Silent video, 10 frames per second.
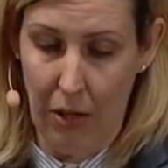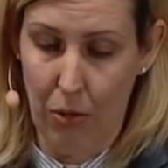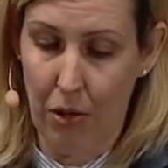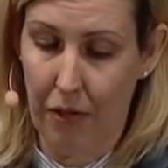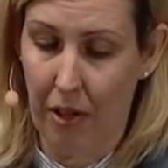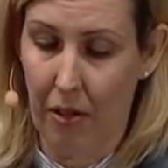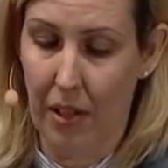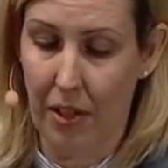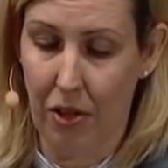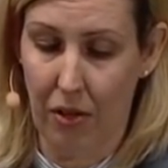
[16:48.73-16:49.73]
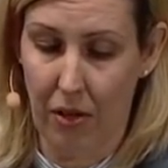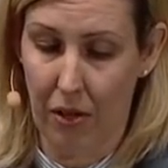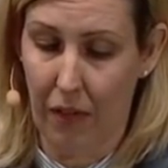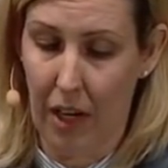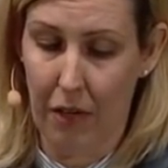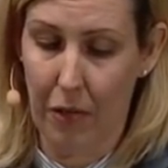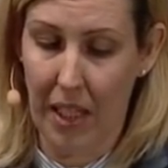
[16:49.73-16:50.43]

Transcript: In order for our industry to survive,